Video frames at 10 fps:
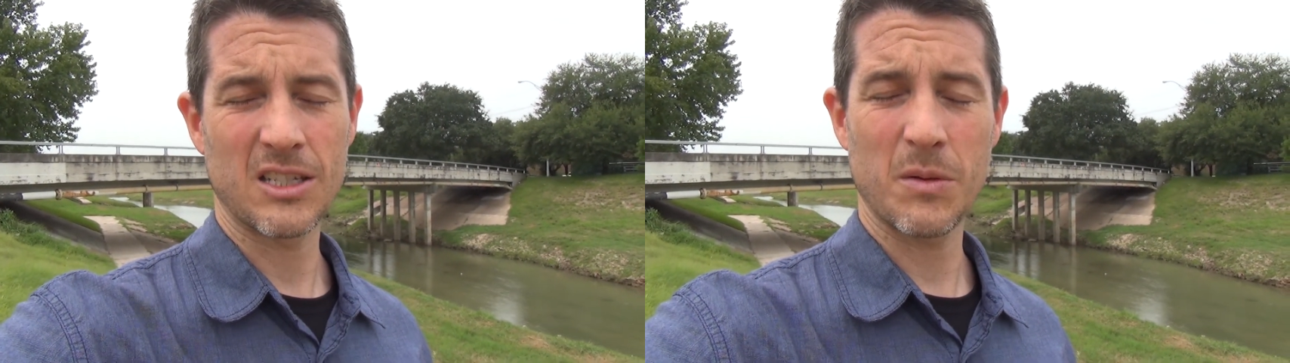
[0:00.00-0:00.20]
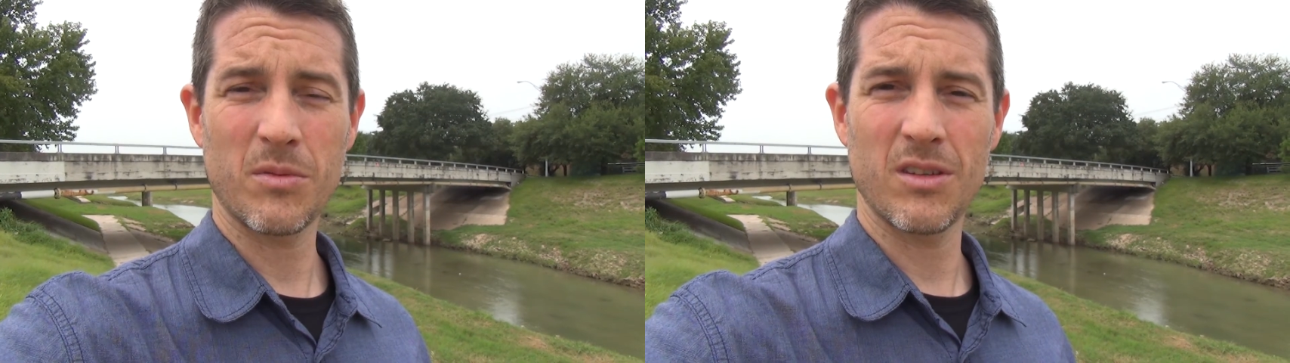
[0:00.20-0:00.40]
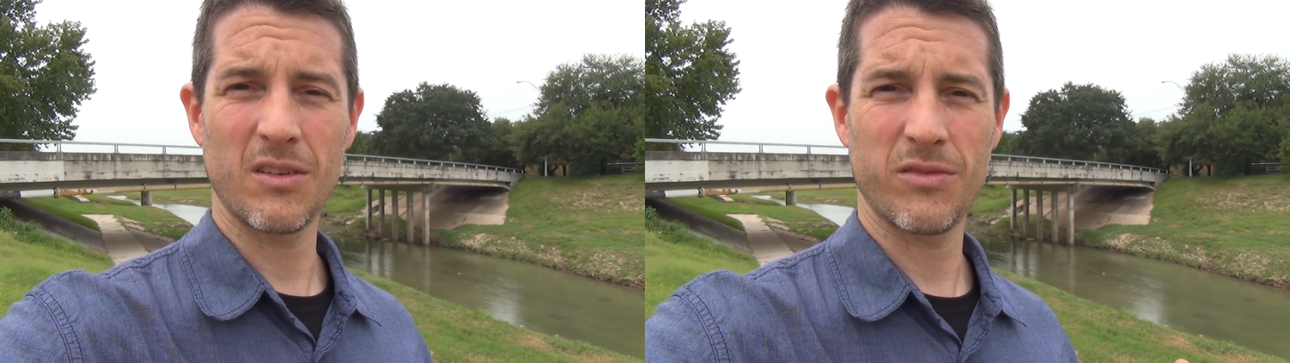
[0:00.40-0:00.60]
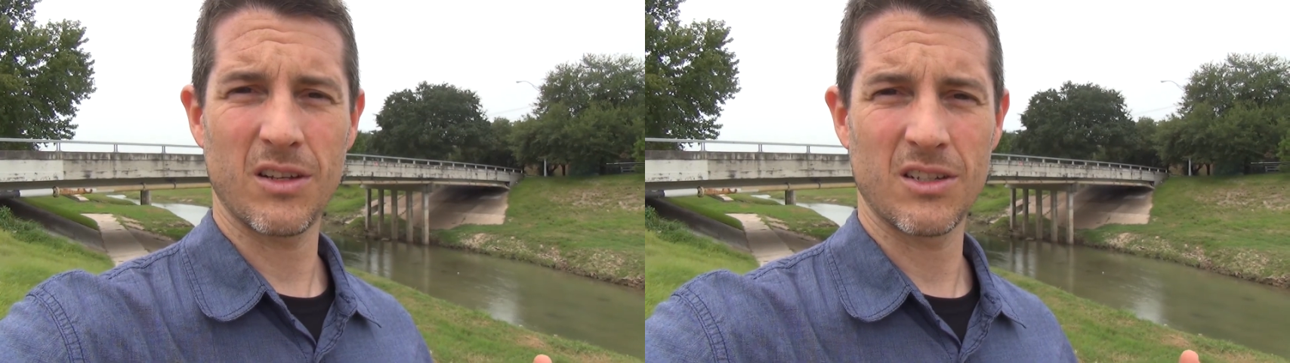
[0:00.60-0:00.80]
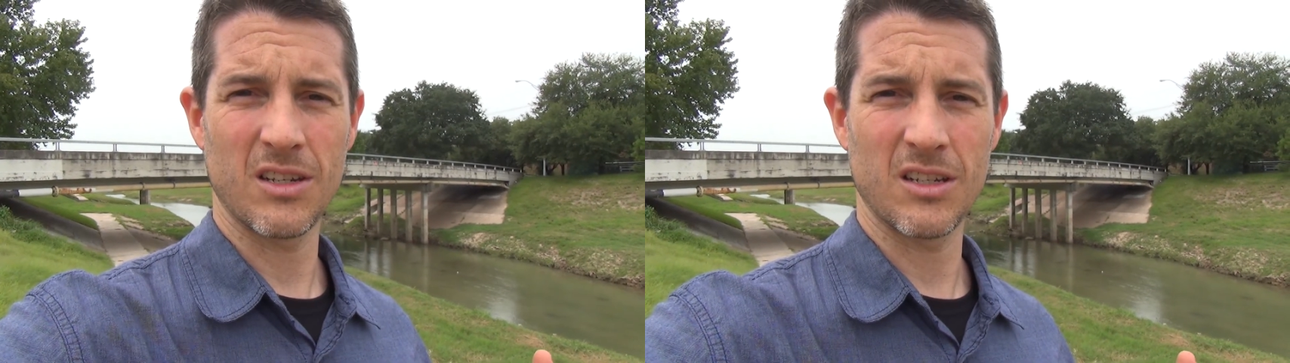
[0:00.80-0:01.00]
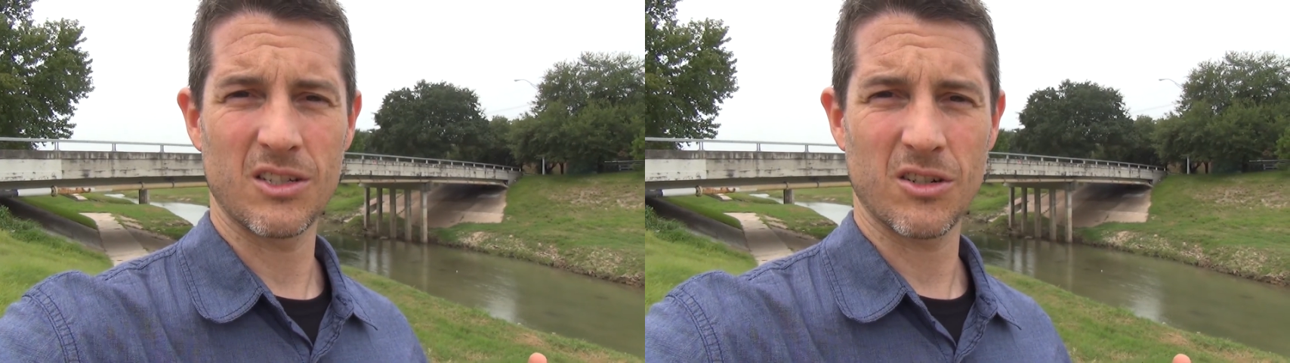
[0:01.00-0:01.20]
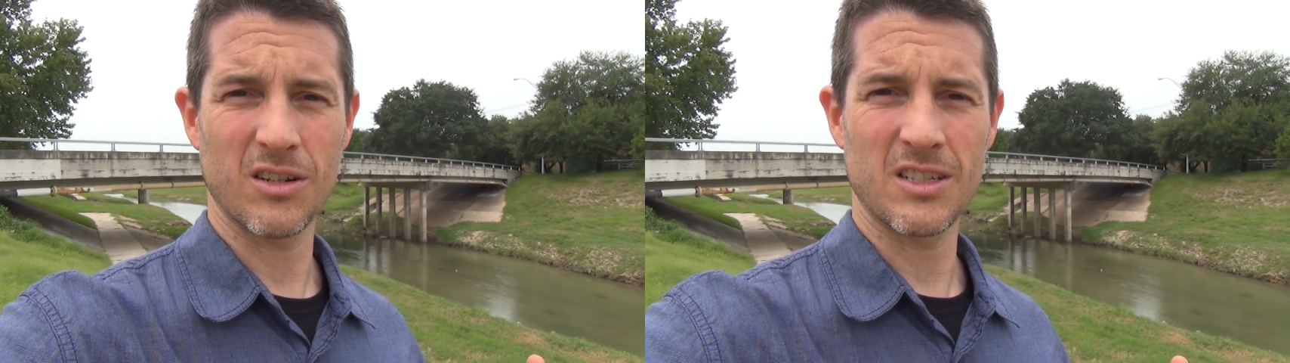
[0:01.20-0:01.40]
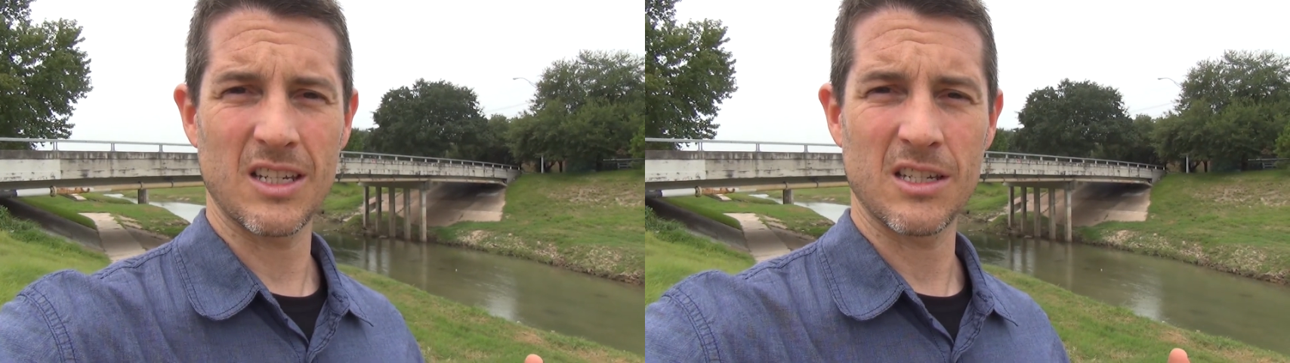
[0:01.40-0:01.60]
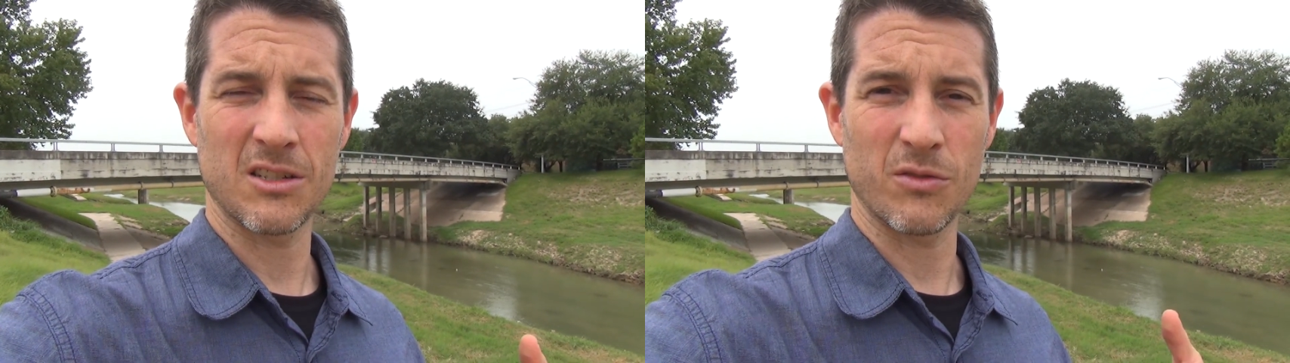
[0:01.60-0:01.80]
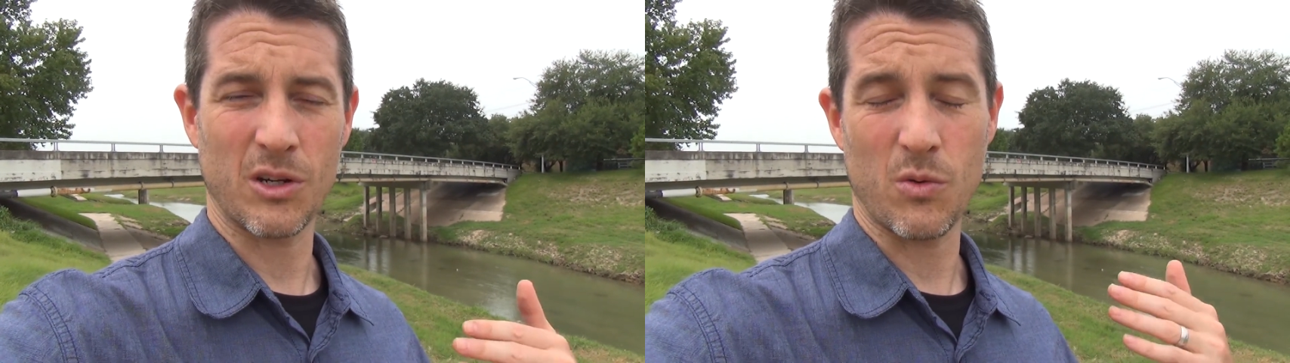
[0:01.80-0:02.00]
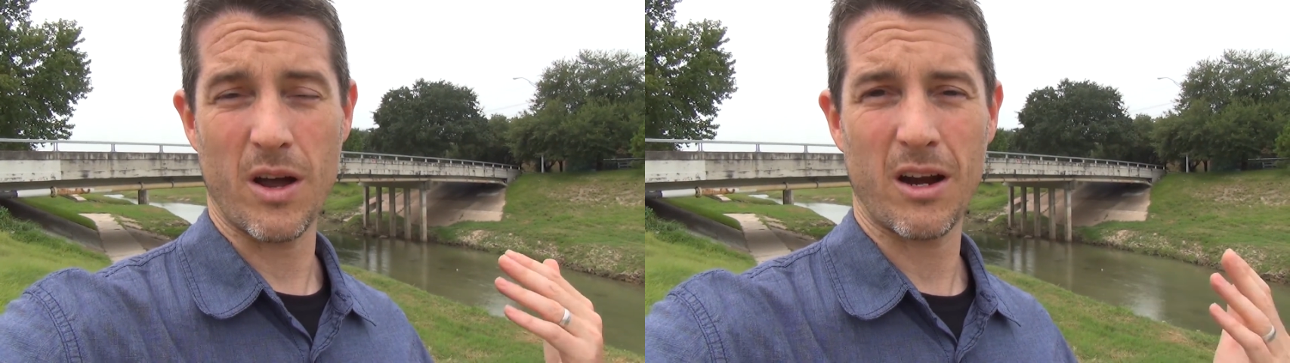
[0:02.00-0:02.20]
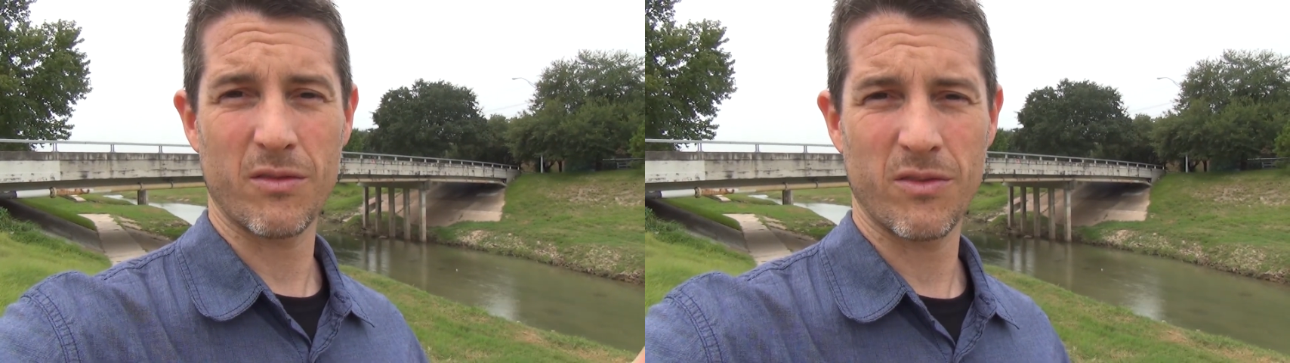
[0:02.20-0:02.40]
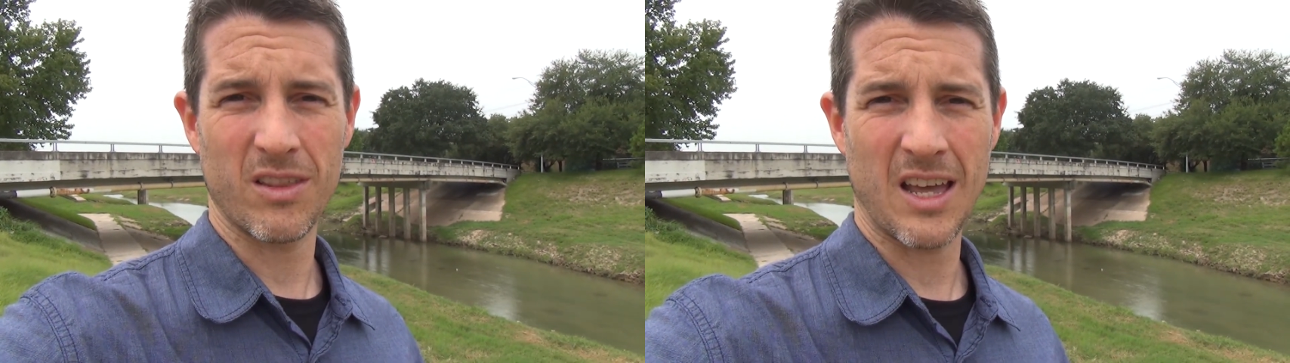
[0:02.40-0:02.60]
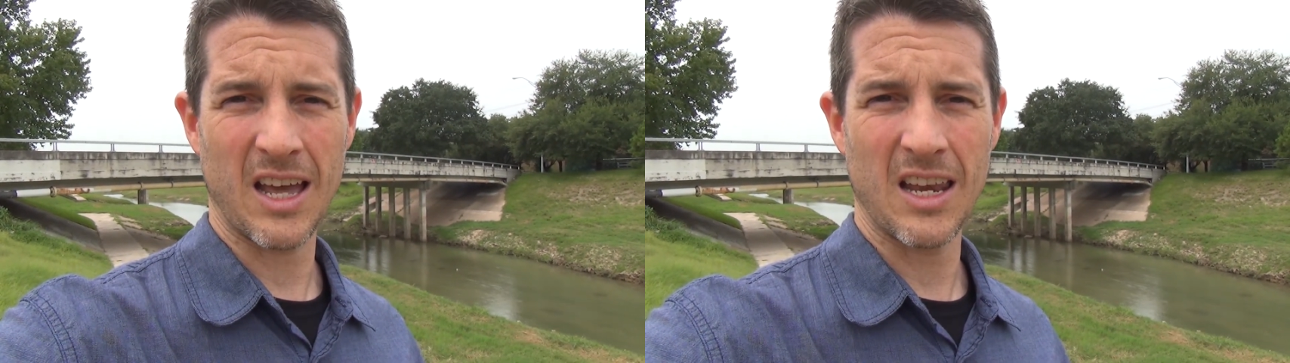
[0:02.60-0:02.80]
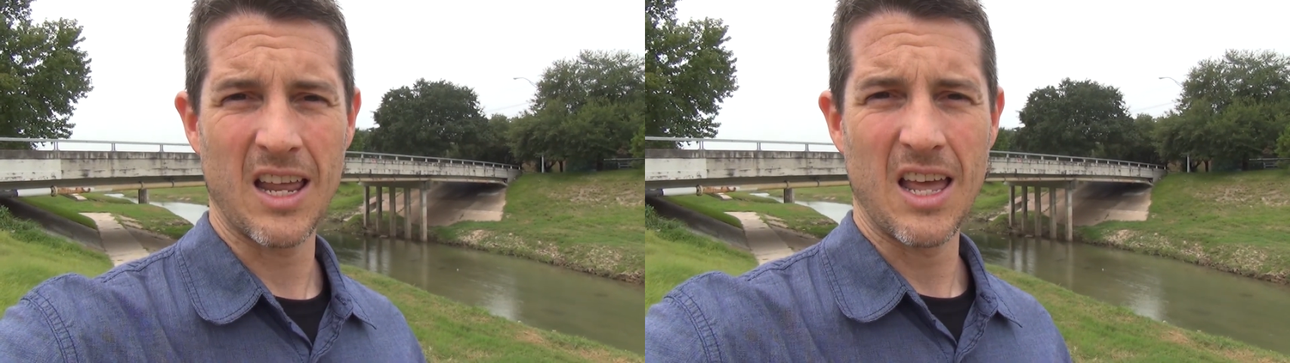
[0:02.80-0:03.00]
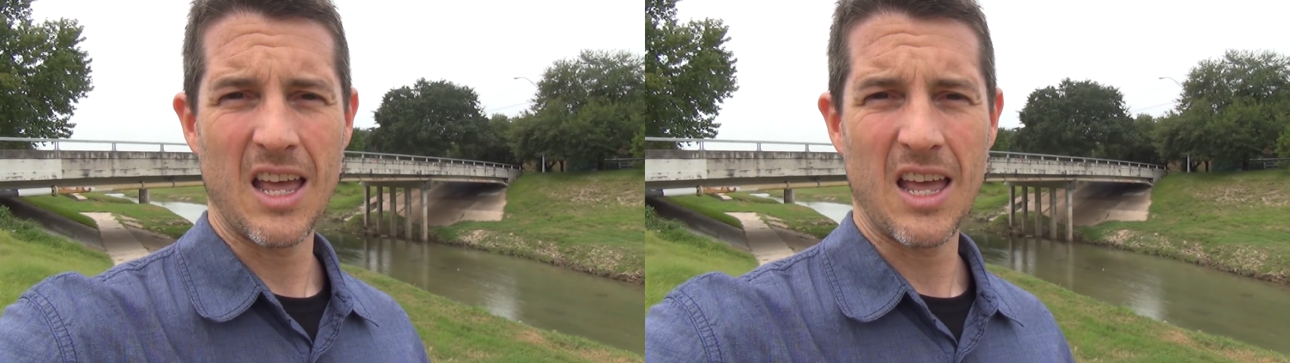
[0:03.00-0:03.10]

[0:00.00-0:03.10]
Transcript: Typically, flood insurance isn't required for that.